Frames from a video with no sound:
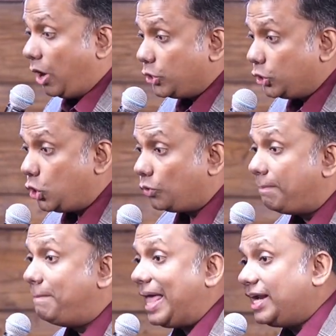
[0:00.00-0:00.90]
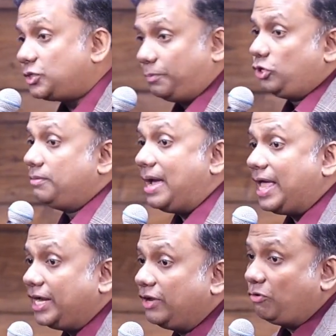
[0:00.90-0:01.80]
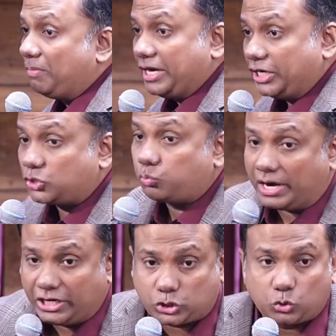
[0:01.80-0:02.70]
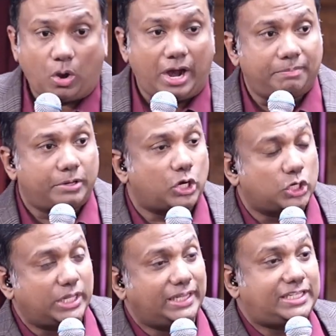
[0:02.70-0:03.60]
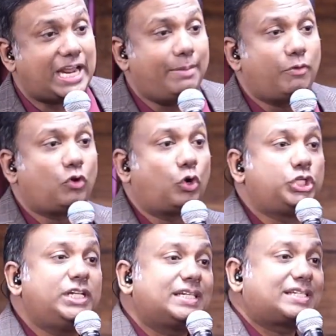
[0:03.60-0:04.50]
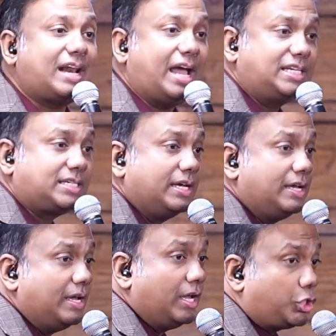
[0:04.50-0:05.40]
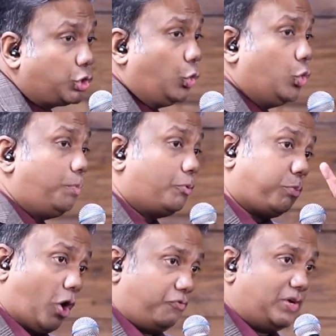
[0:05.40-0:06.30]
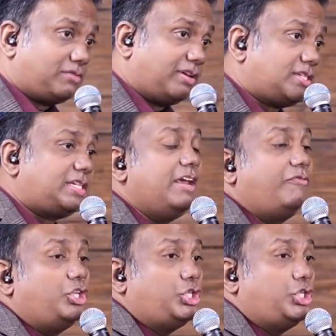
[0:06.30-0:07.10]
how do you know the balance between man and a woman? It is 1:1, because at the time of Lord Jesus Christ, two prophets received